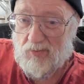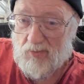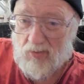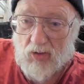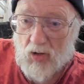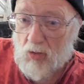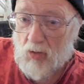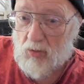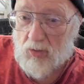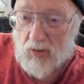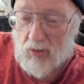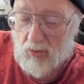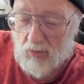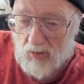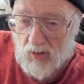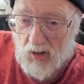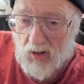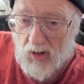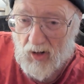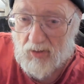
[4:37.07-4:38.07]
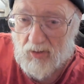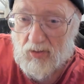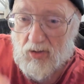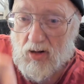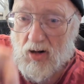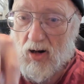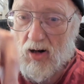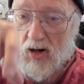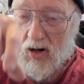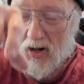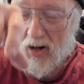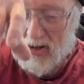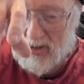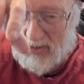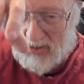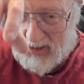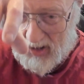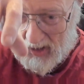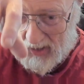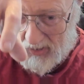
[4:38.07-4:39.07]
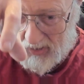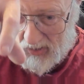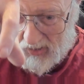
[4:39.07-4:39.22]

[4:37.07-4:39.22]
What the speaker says: Don't do that. It's got to